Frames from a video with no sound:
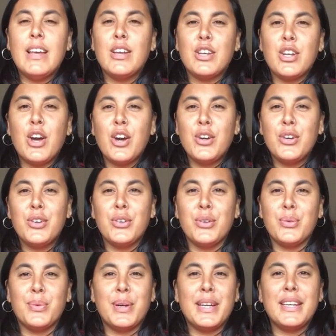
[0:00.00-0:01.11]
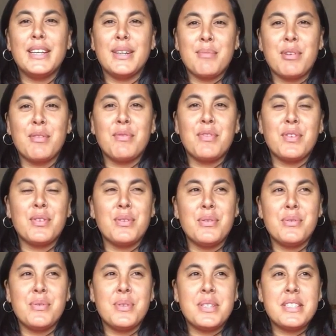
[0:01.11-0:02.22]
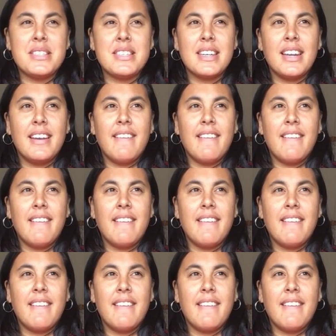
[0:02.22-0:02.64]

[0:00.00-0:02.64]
no, wait, I'm confused.